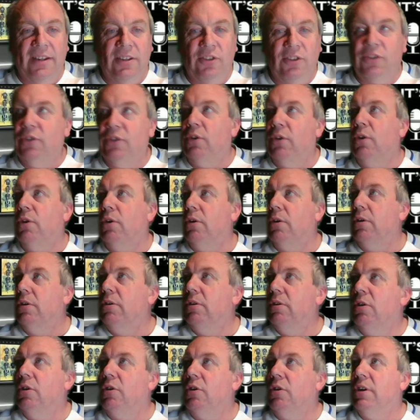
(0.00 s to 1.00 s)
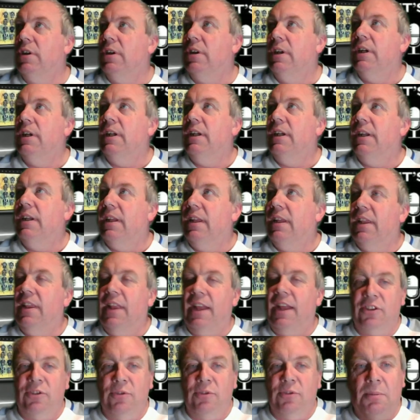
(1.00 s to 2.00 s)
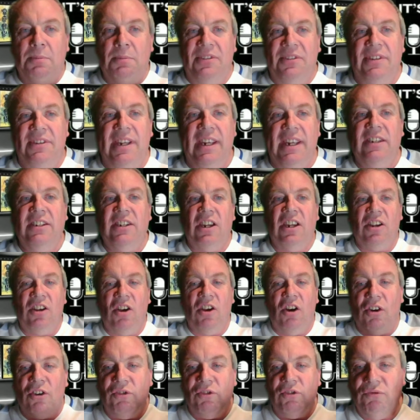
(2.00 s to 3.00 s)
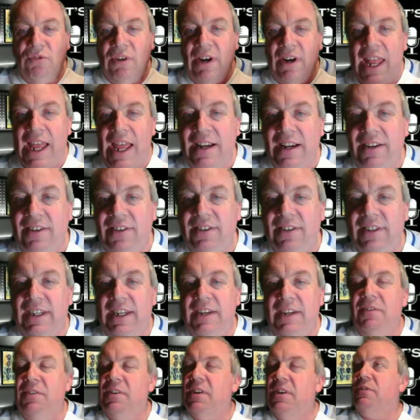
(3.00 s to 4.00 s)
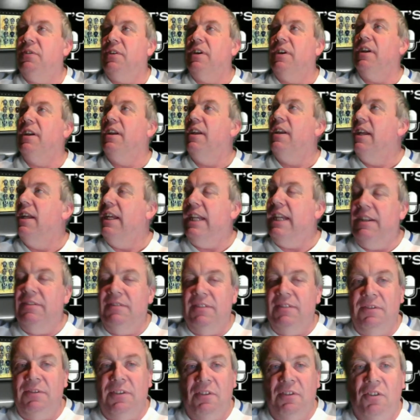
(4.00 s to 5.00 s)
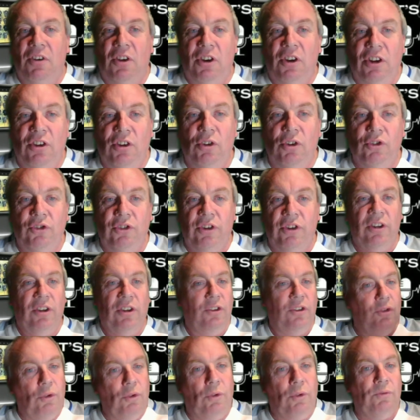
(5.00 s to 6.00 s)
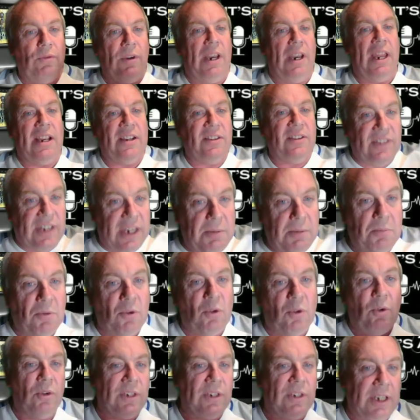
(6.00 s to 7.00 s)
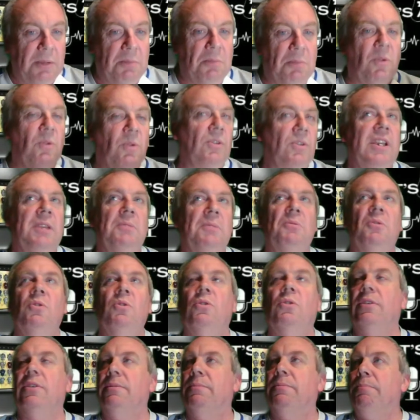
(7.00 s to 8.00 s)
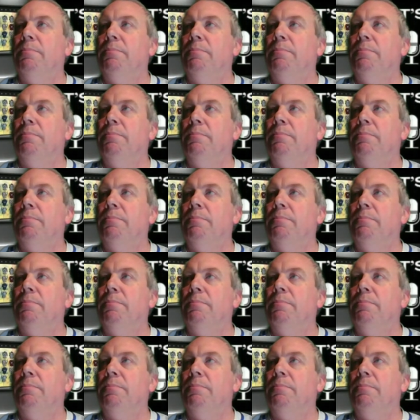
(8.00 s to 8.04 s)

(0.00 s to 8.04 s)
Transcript: So look, that's what I'm saying. You can't relax, even if you've got a cushion. Don't relax. Keep going. Keep going. Keep going.